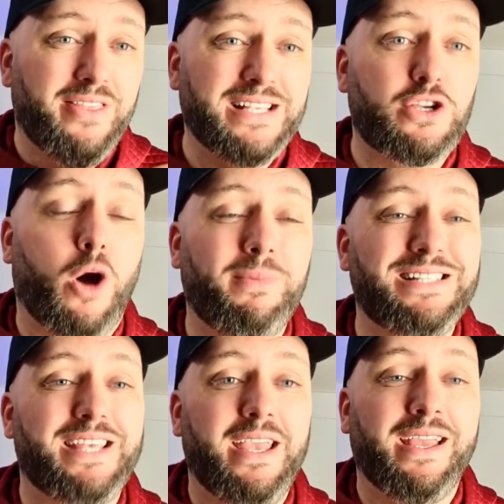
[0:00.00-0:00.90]
This
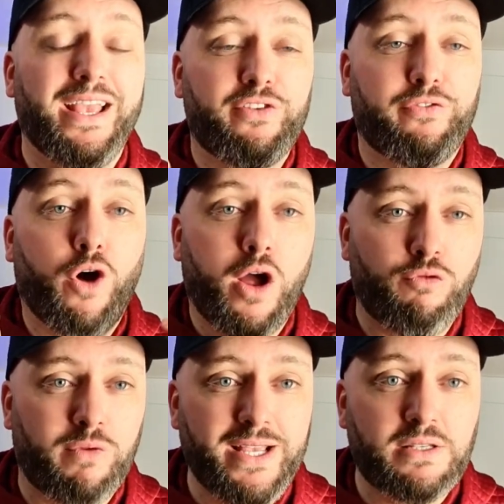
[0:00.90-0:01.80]
common saying is for a
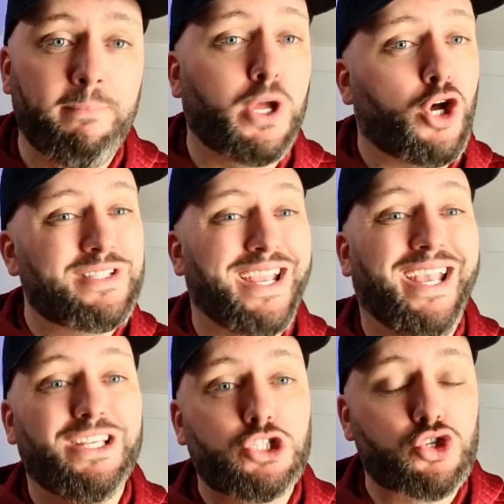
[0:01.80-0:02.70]
reason because
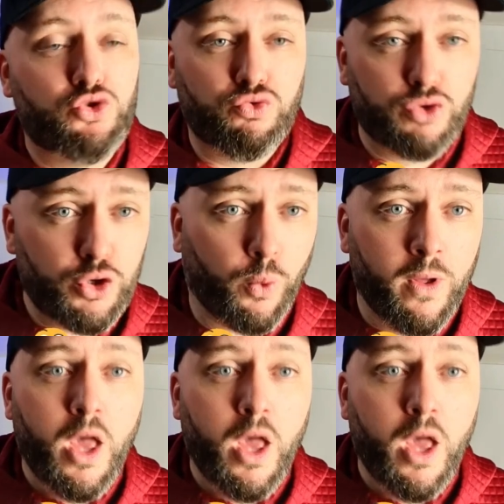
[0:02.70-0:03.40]
it is true.